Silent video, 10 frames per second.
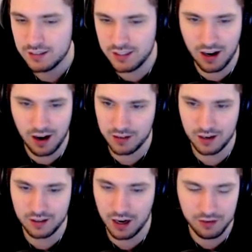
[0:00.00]
See, I
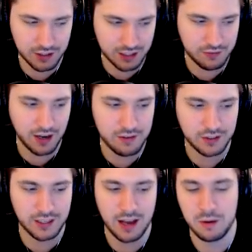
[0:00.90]
I, I feel like if I
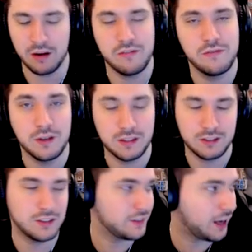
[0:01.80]
ever get my... Like
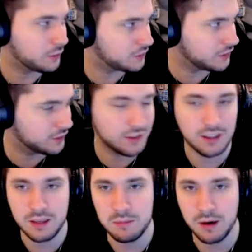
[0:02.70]
this, this house isn't
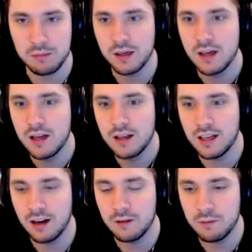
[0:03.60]
technically mine, but,
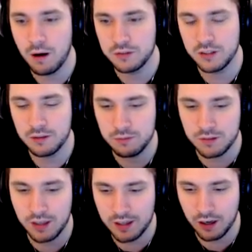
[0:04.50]
you know, obviously I
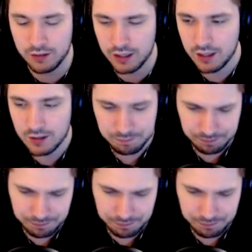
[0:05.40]
take care of it